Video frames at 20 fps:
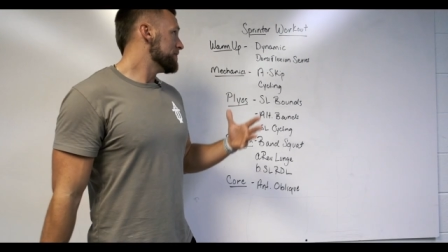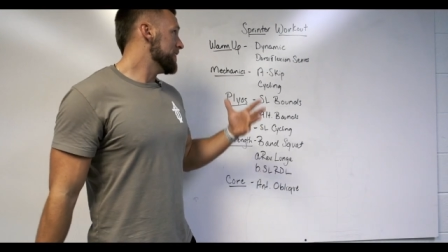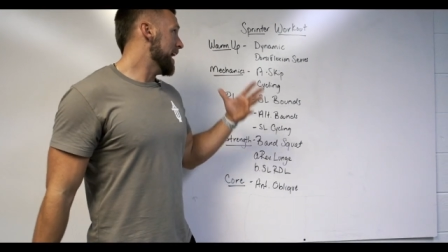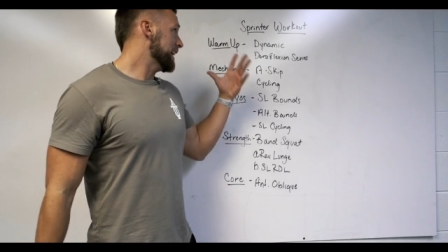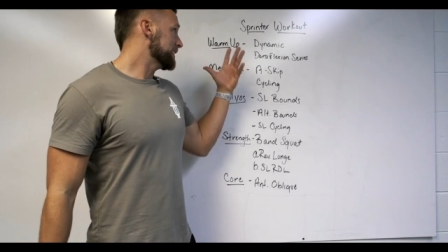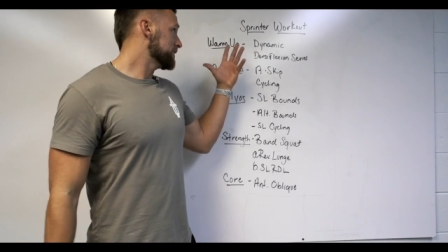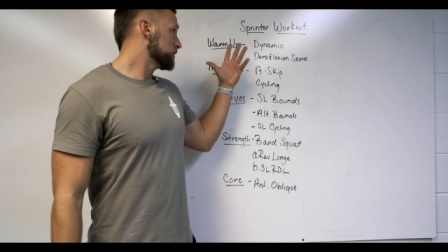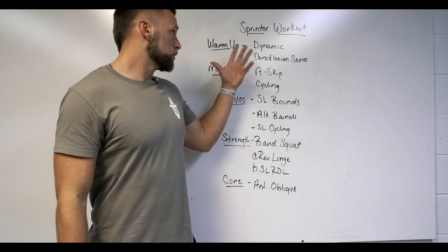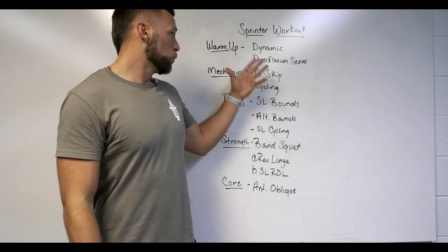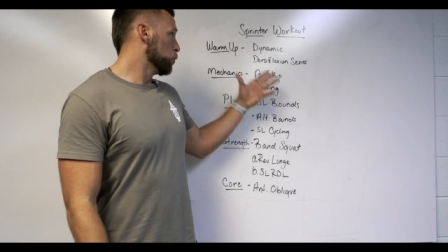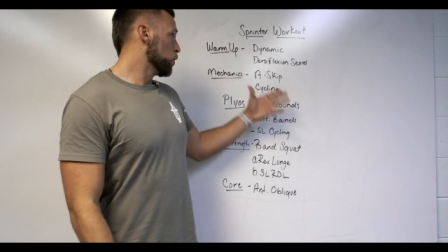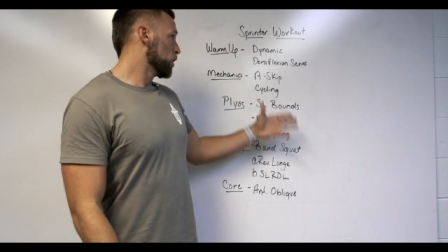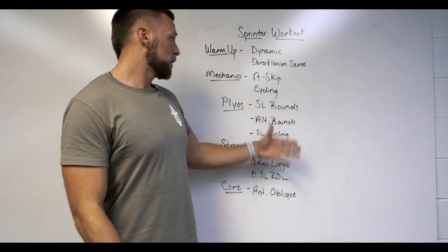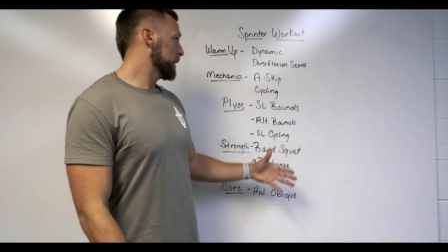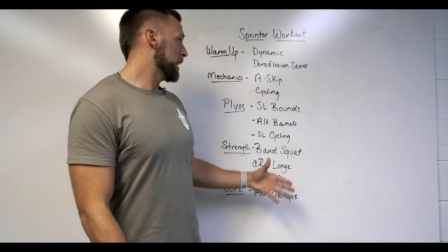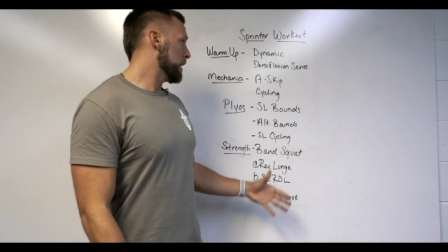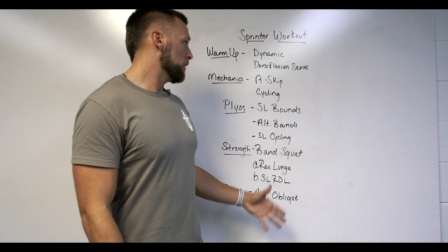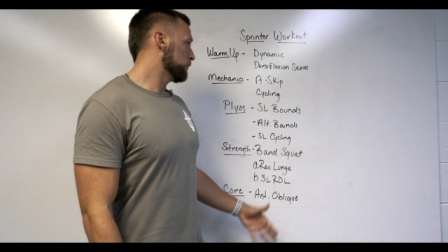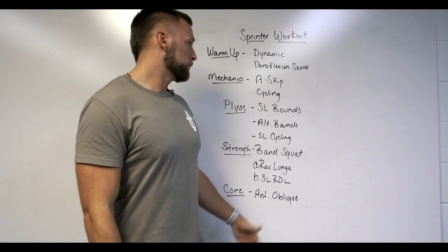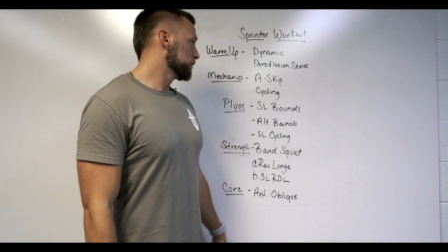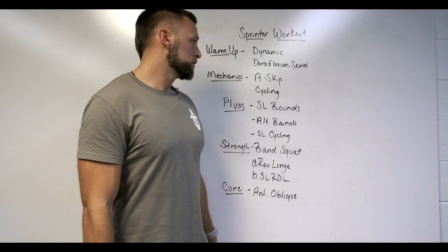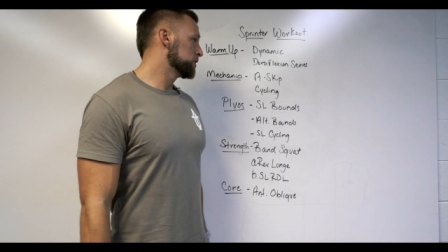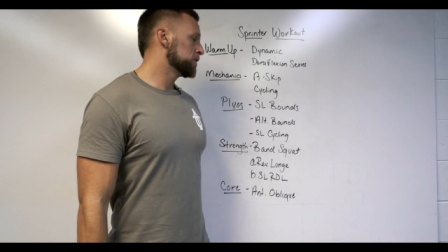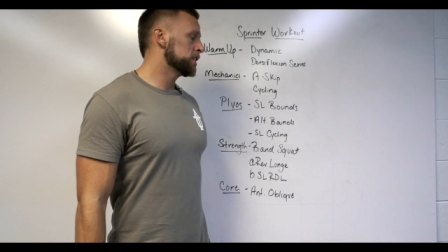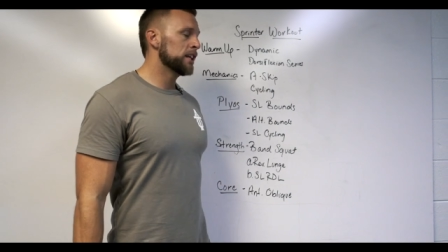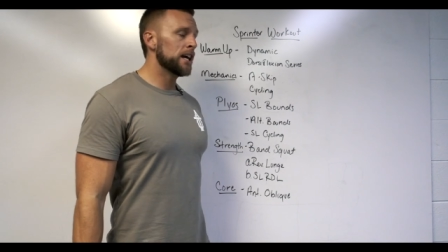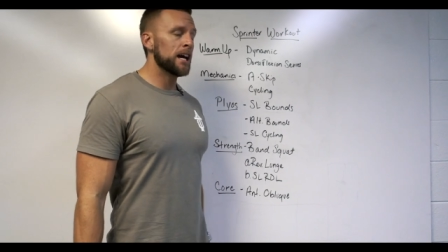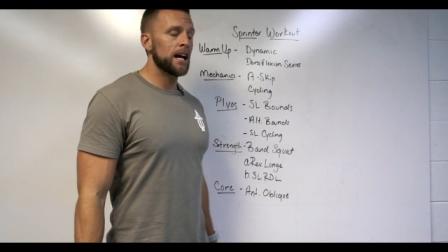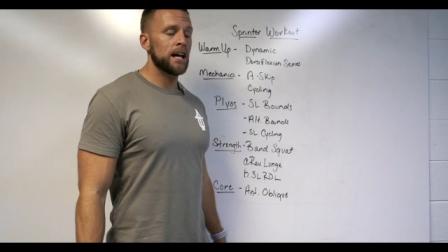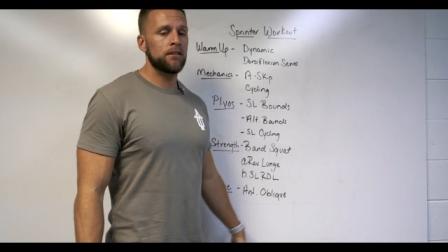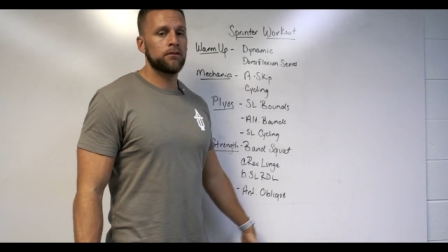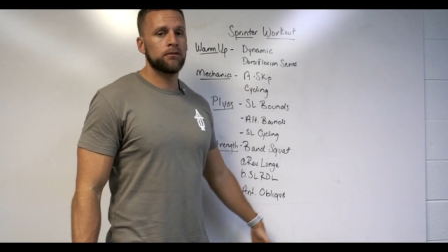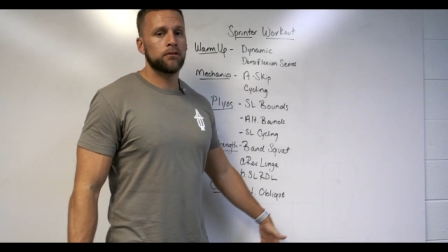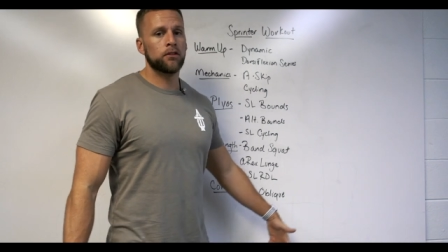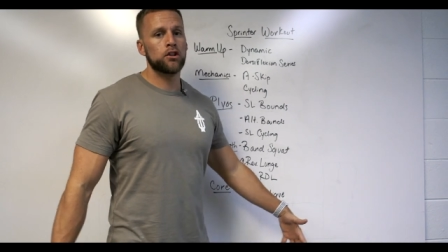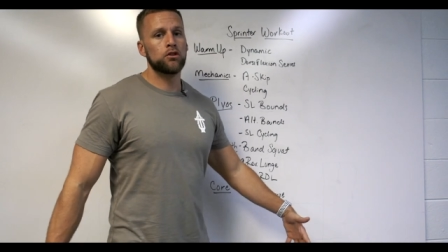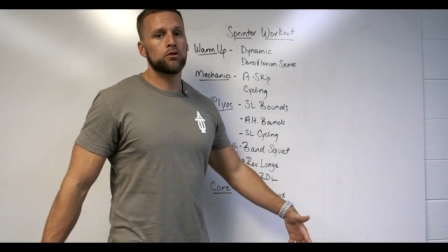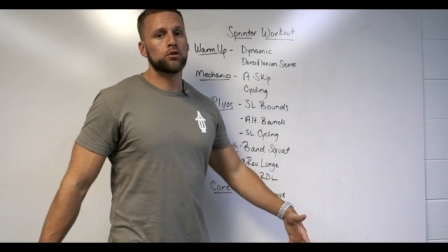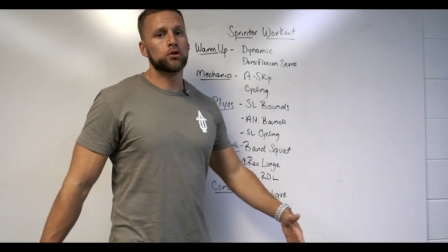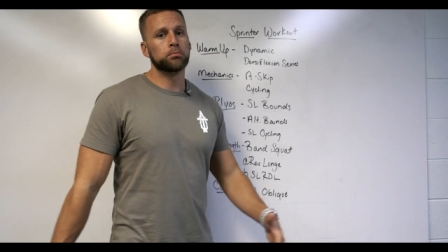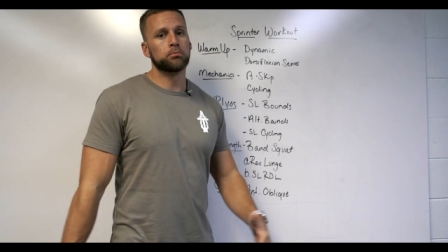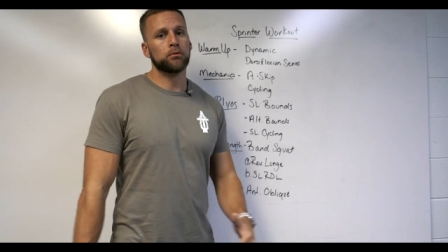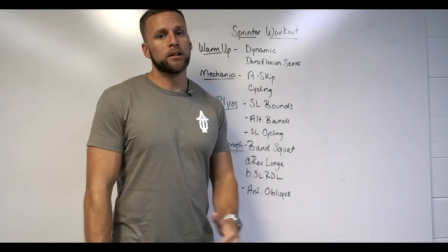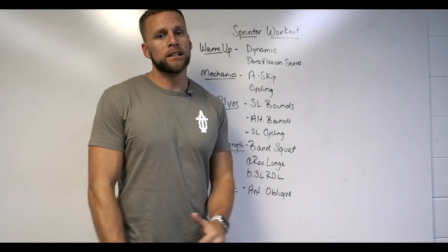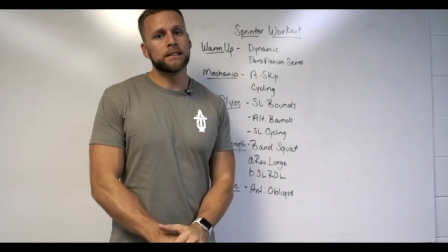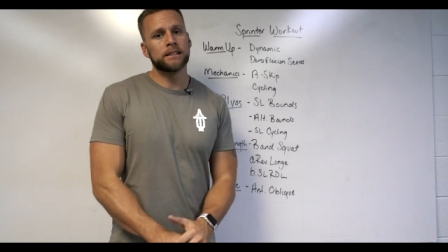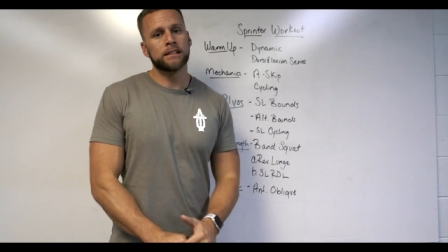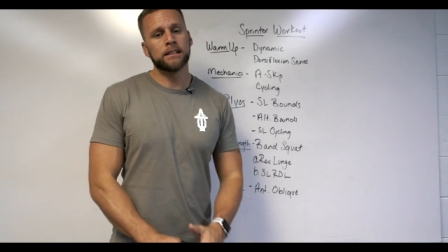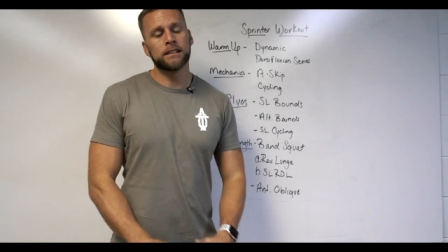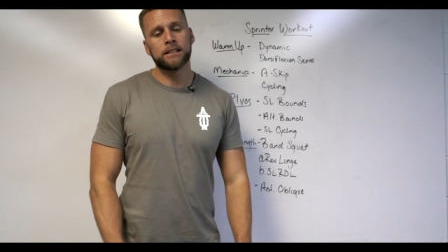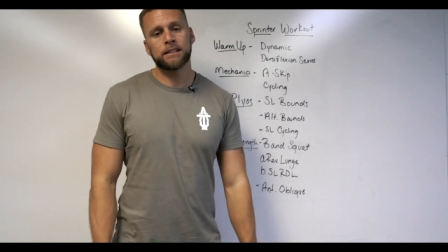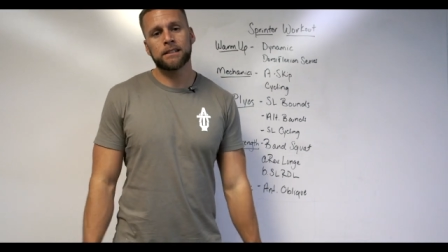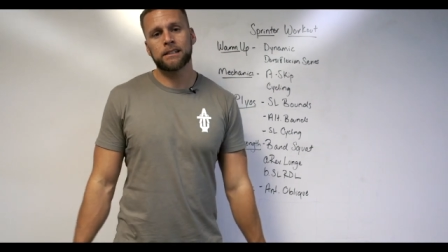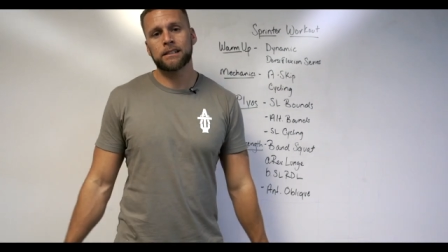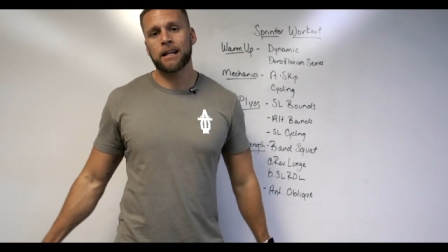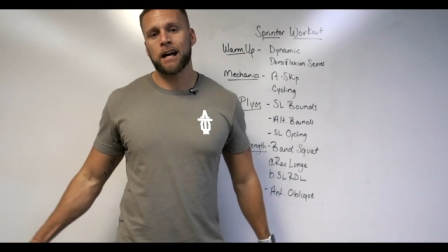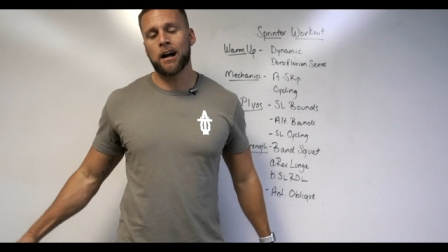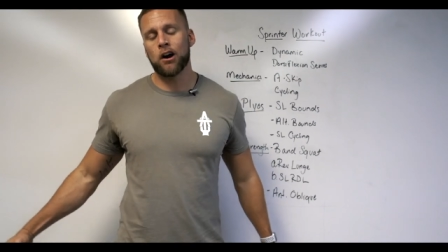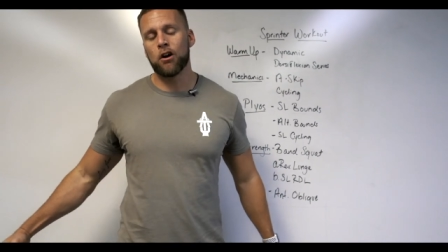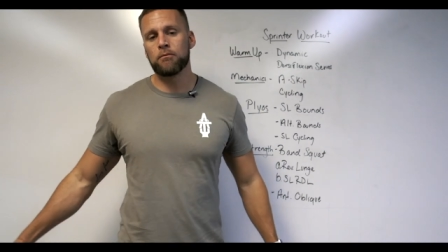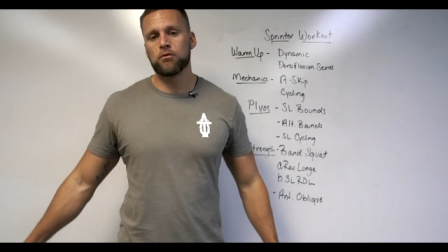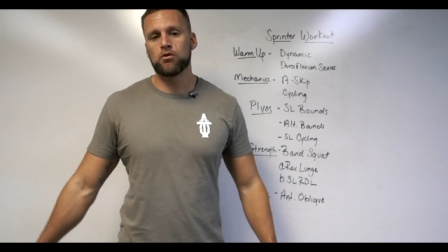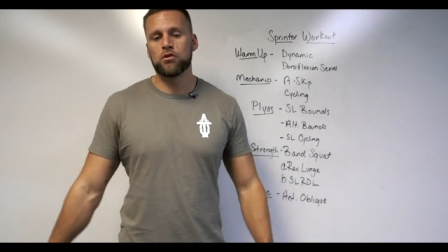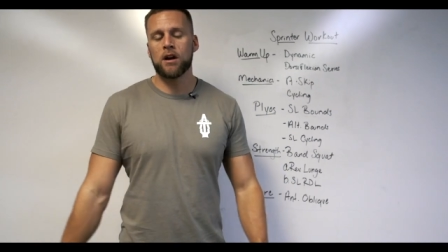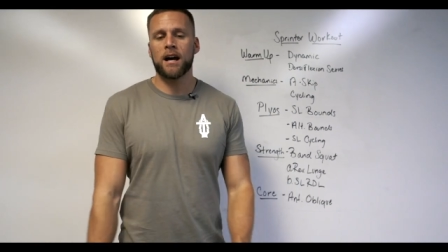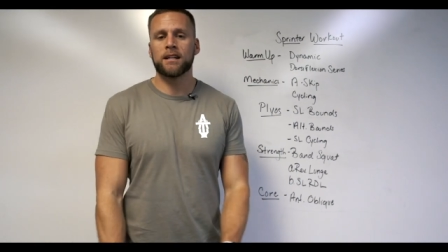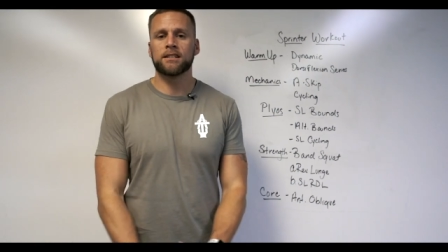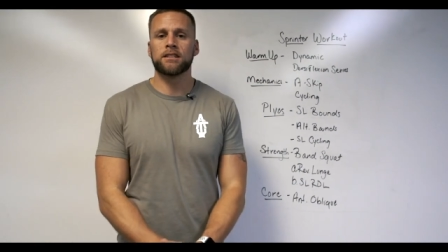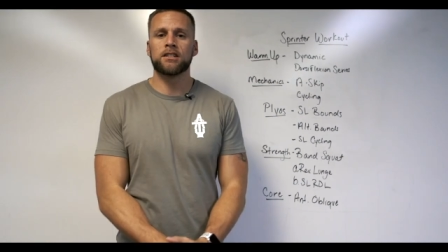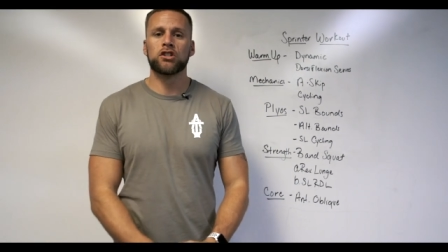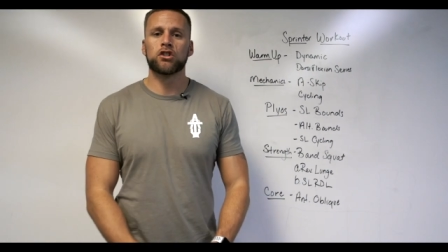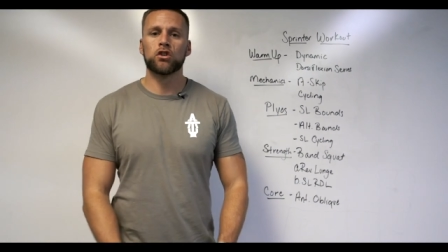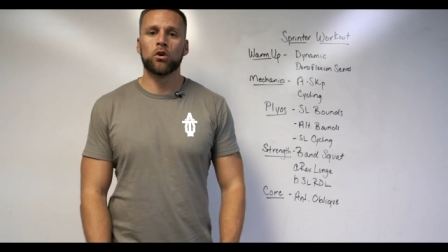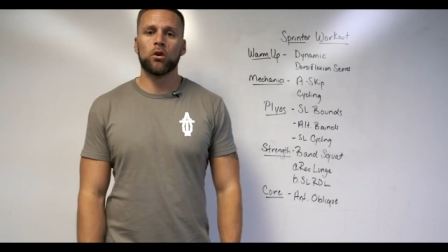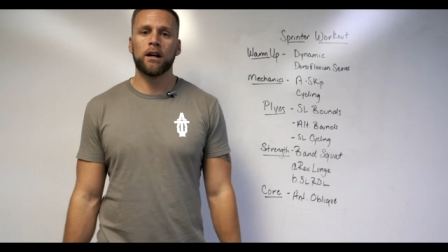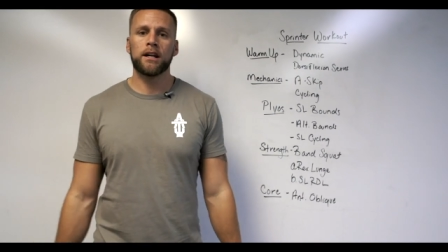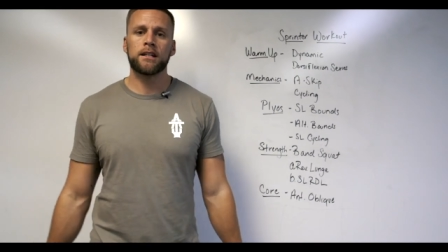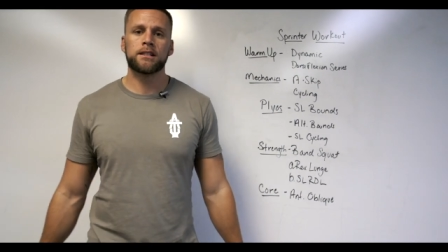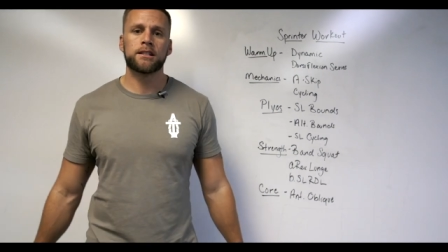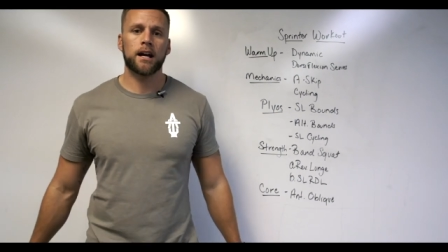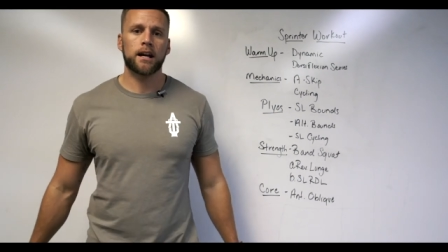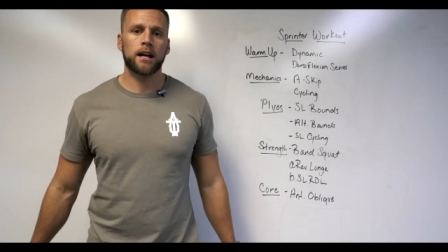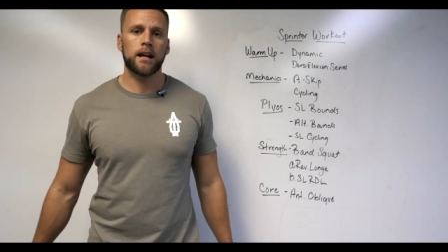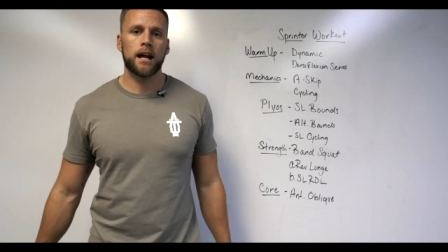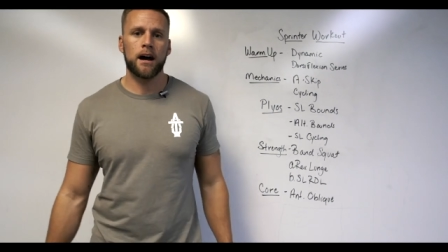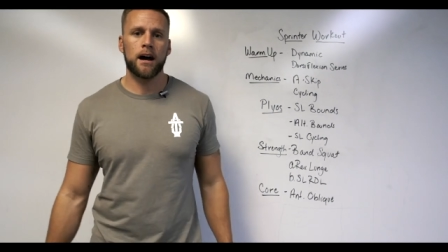That's the workout for today for you sprinters. I hope you guys enjoy, check it